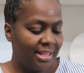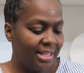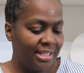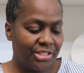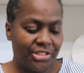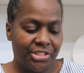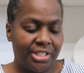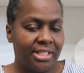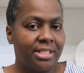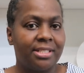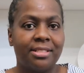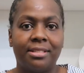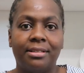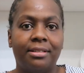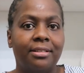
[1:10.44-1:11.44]
is
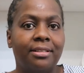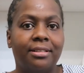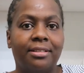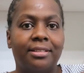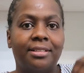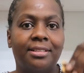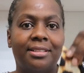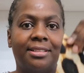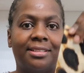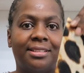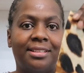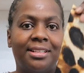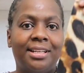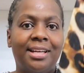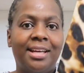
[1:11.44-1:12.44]
just, oh,
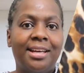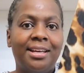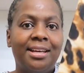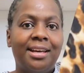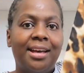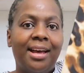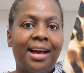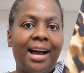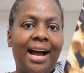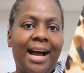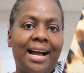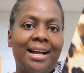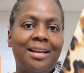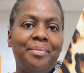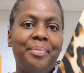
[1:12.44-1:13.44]

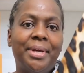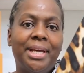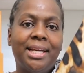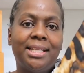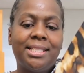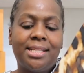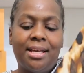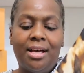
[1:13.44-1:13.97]
I picked